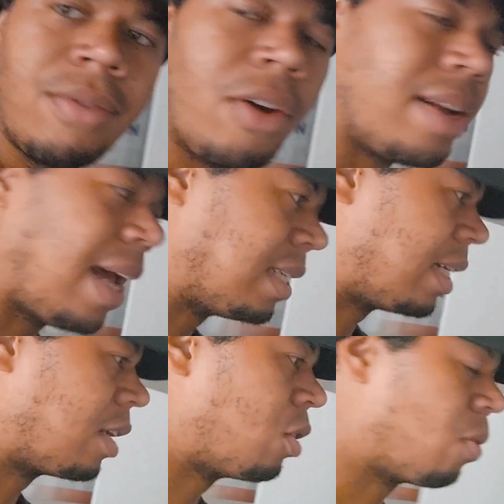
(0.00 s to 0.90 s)
Very nice
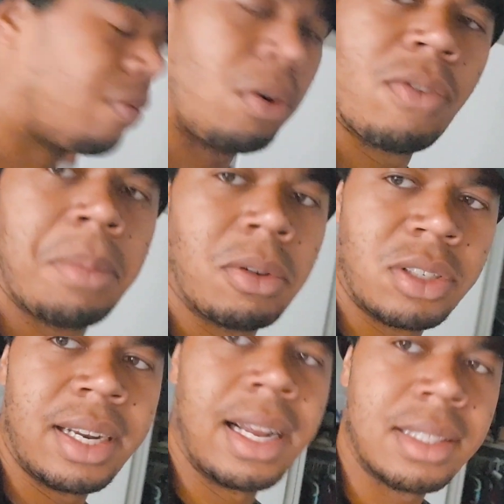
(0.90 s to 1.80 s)
thing to do with full of
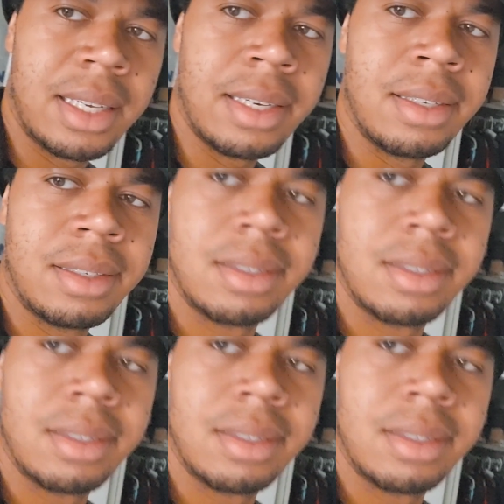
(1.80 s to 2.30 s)
emotion in that scene.